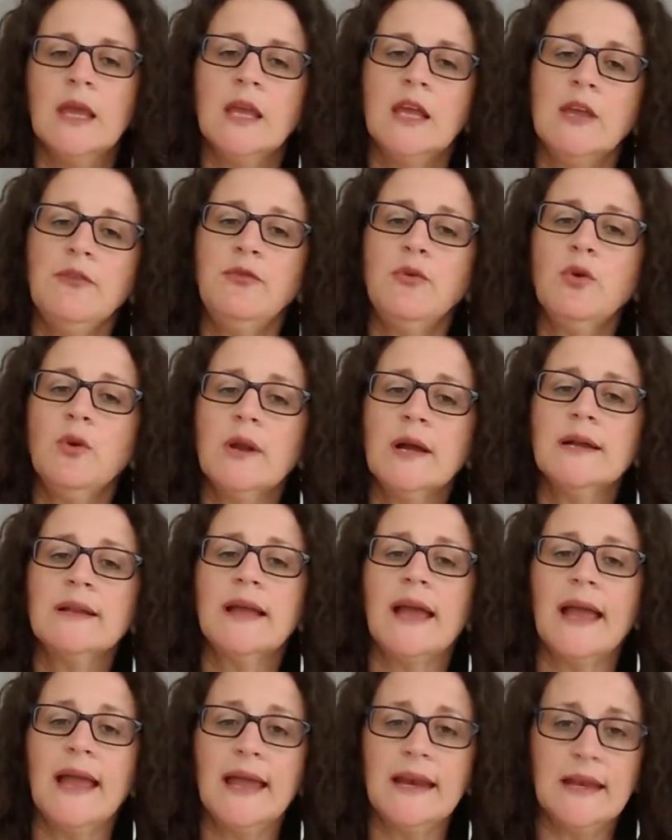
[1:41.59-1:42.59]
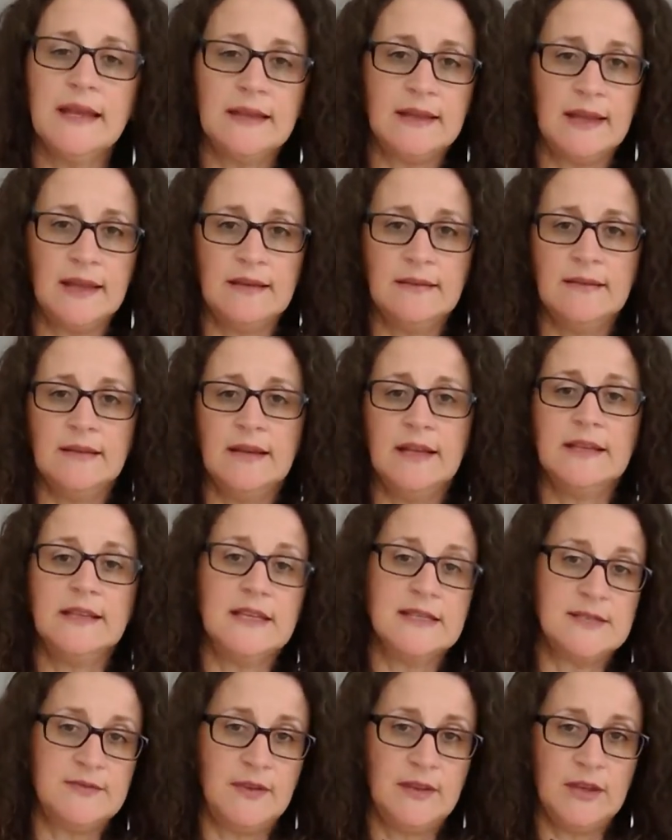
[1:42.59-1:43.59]
If you learn anything in
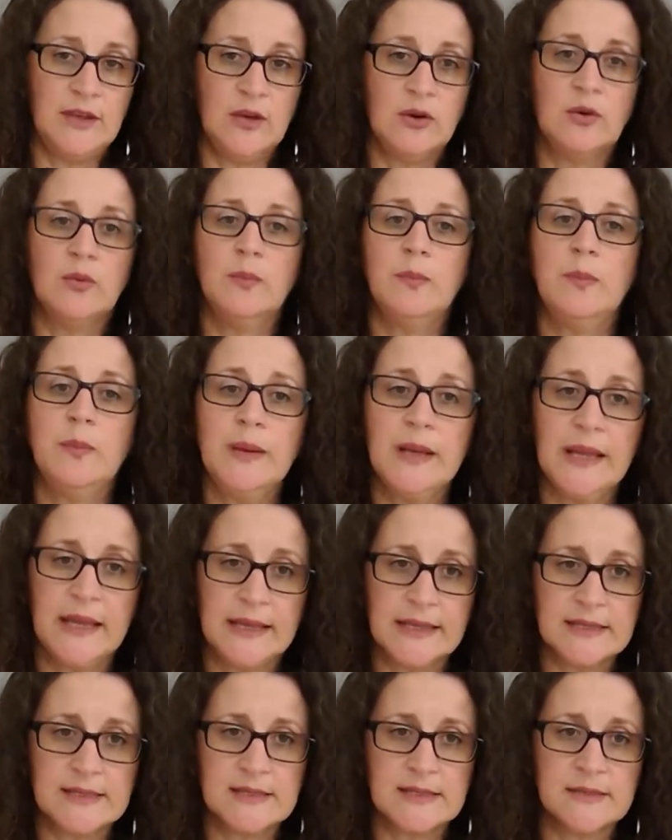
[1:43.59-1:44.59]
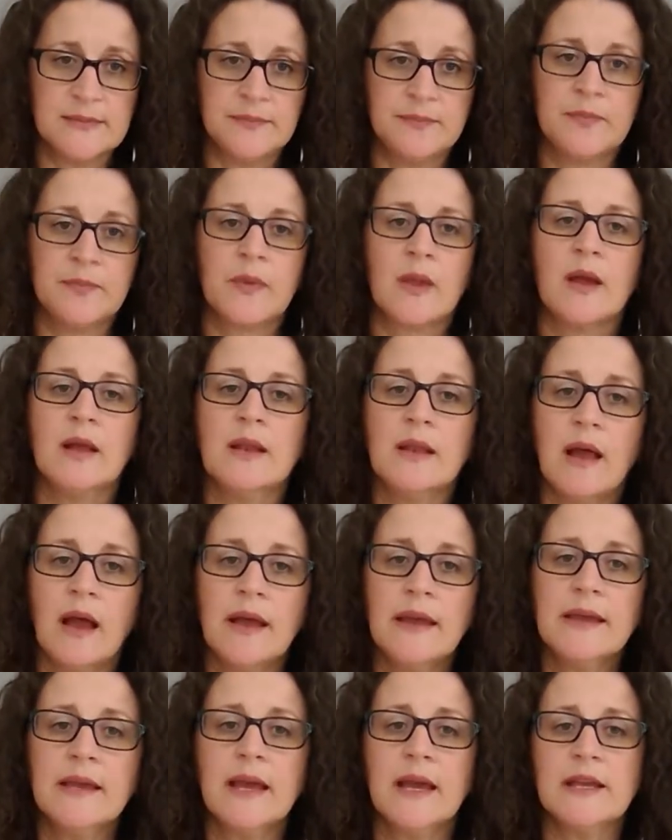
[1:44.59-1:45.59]
this video, please
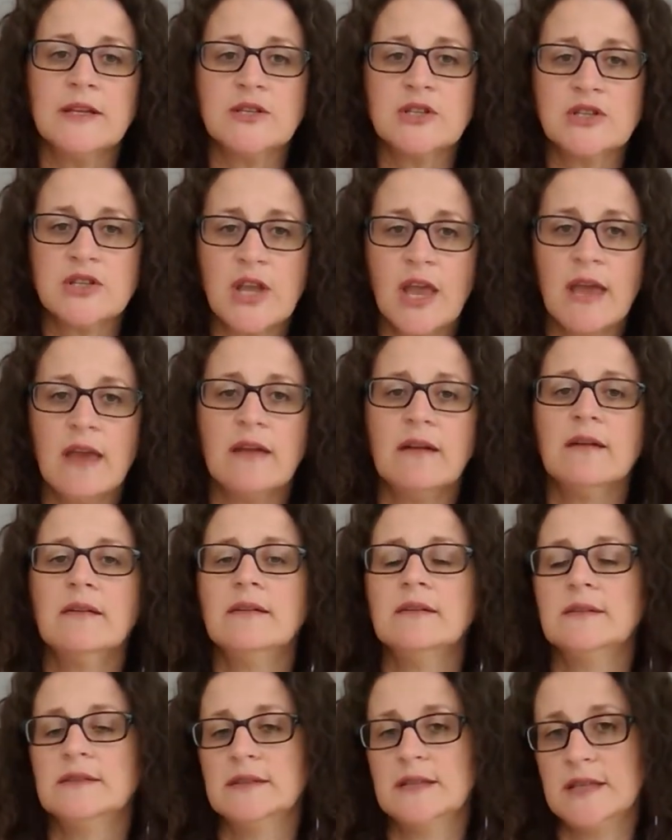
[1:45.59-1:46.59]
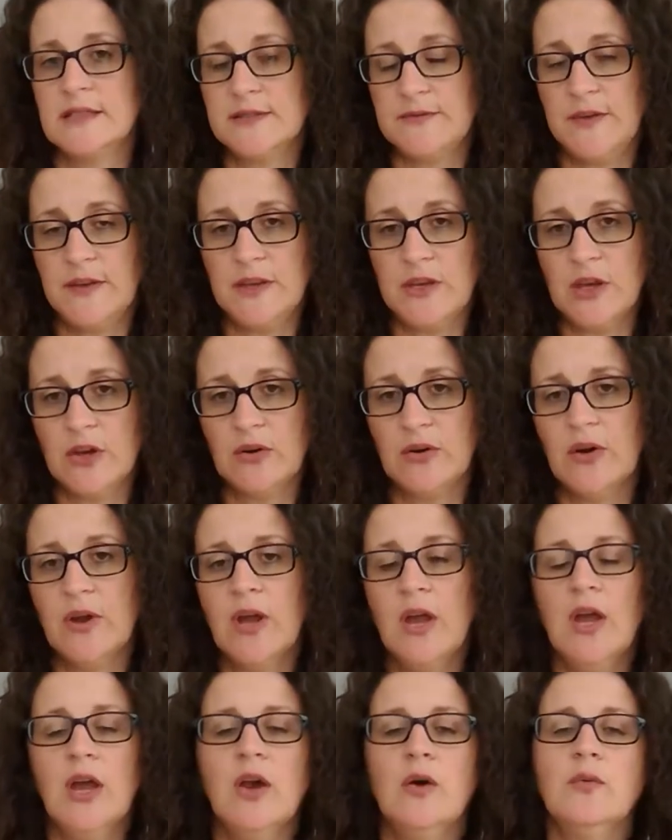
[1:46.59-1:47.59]
like and share this video
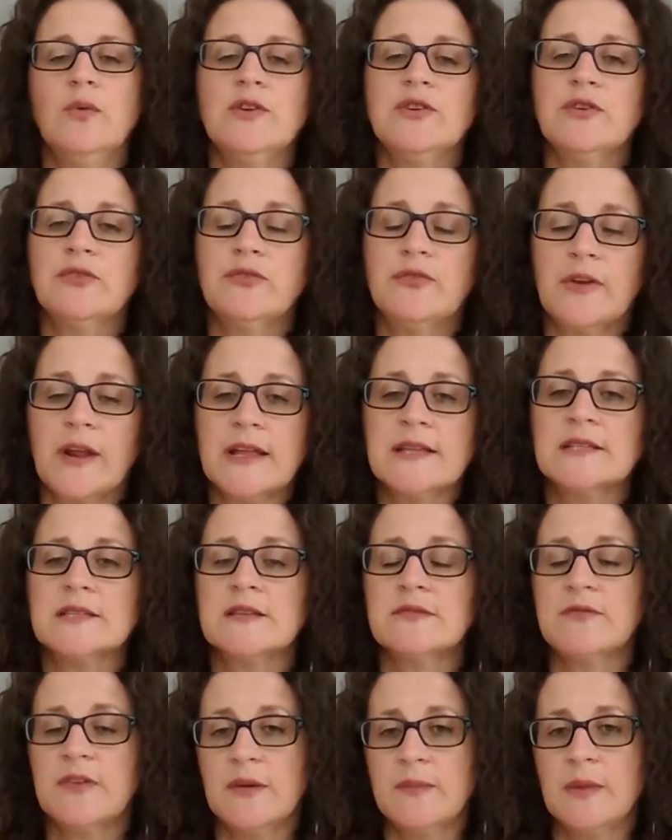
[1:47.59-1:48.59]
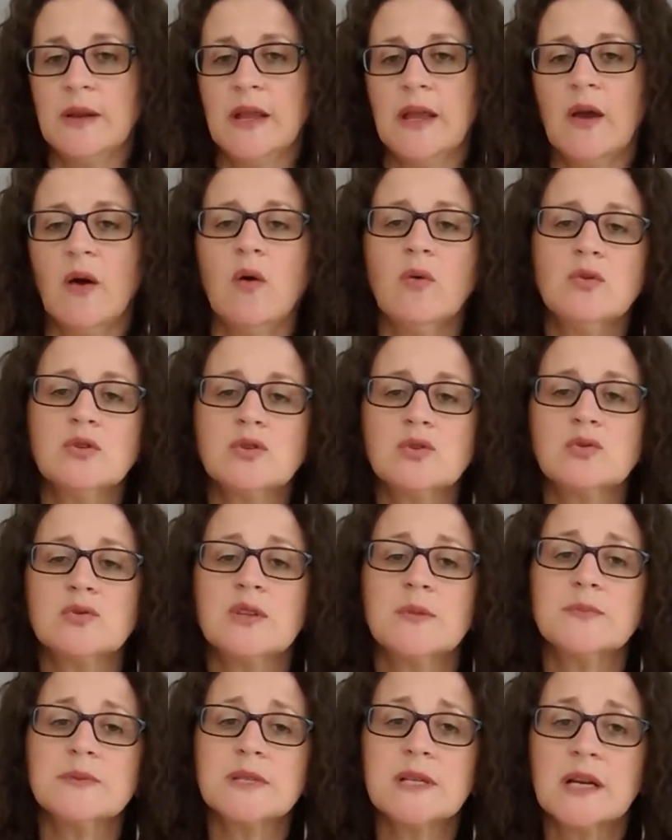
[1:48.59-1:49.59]
with your friends and family. Also
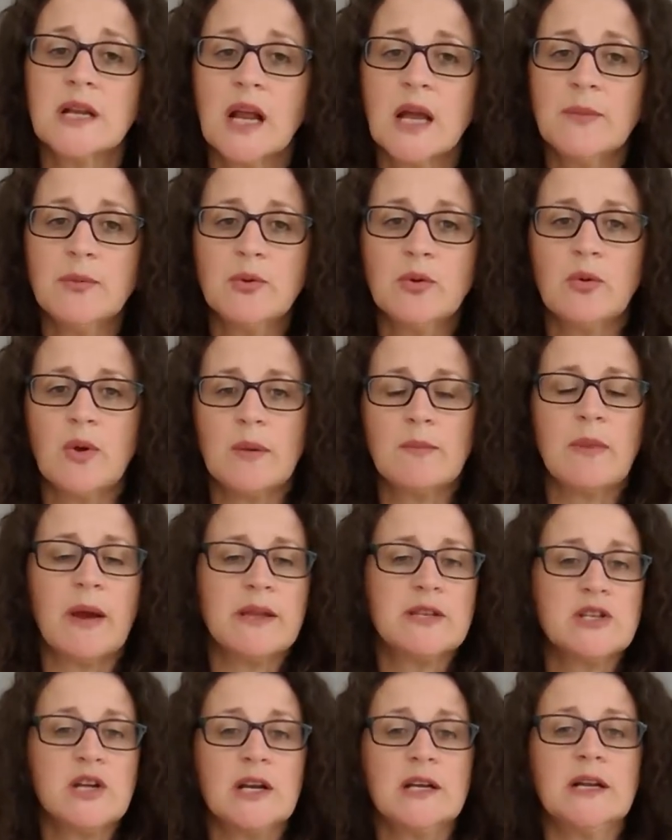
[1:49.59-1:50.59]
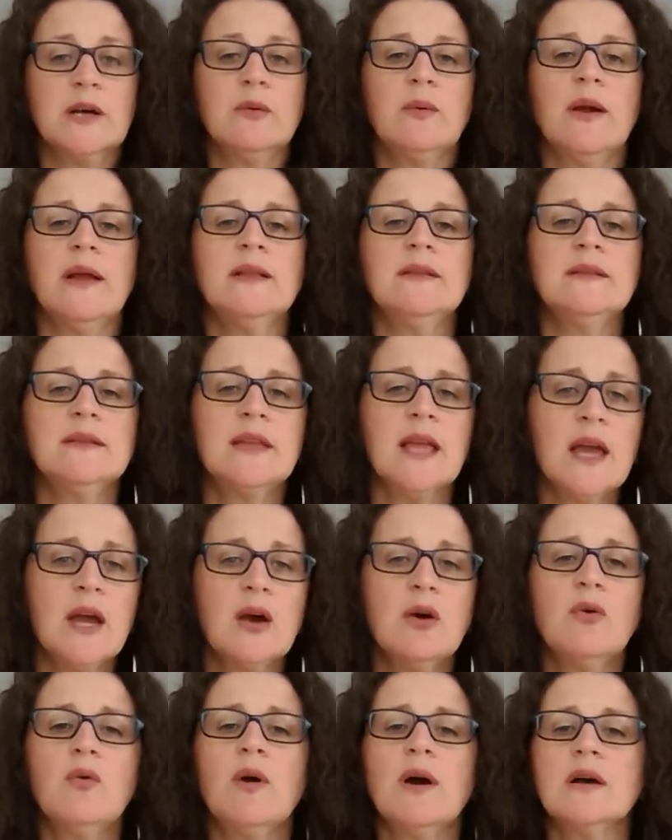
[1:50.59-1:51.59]
subscribe to my channel and
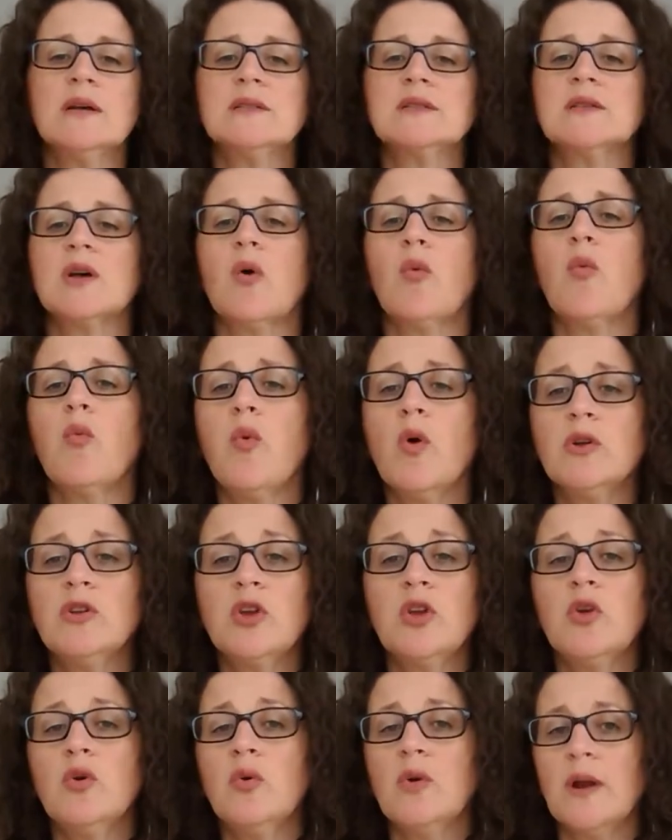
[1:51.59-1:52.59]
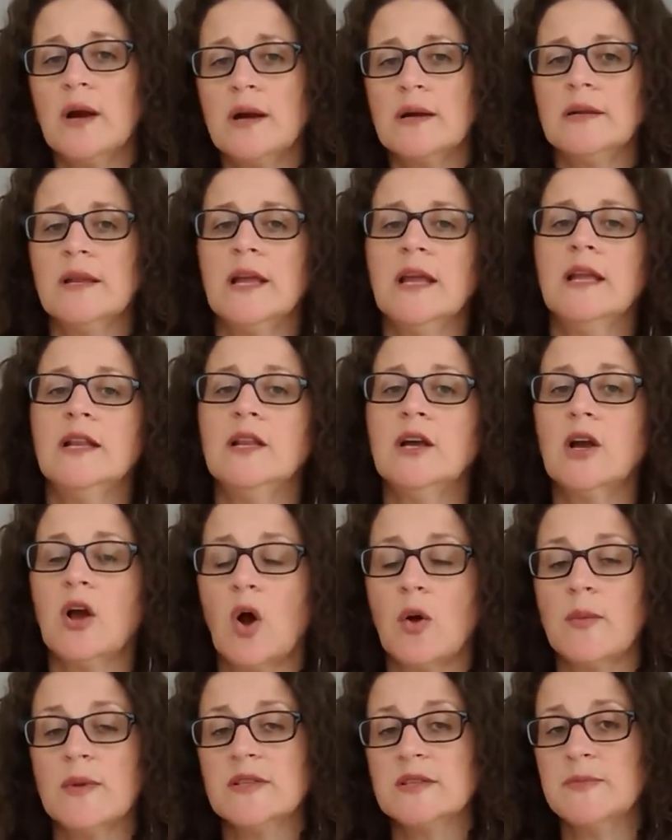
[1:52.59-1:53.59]
tell us what you learn in the
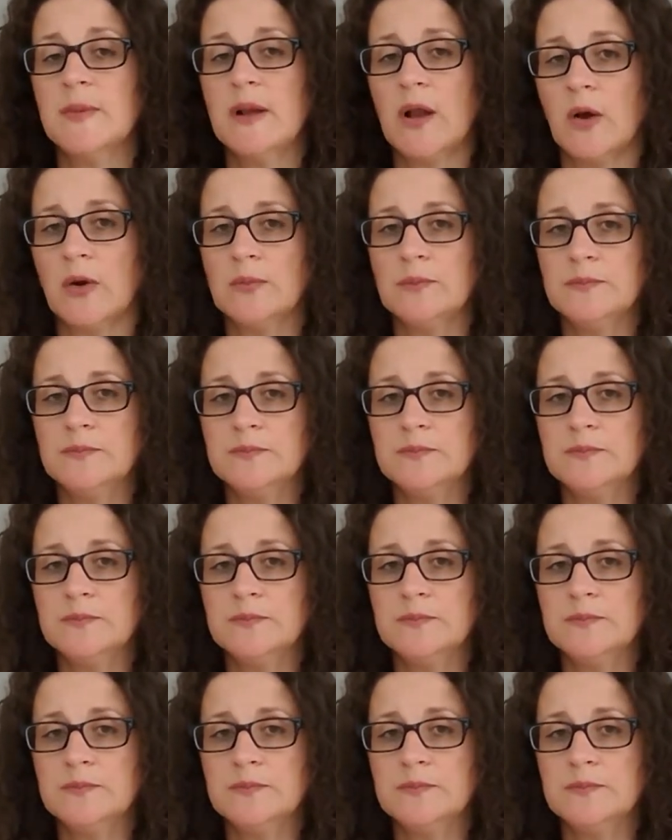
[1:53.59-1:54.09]
comments below.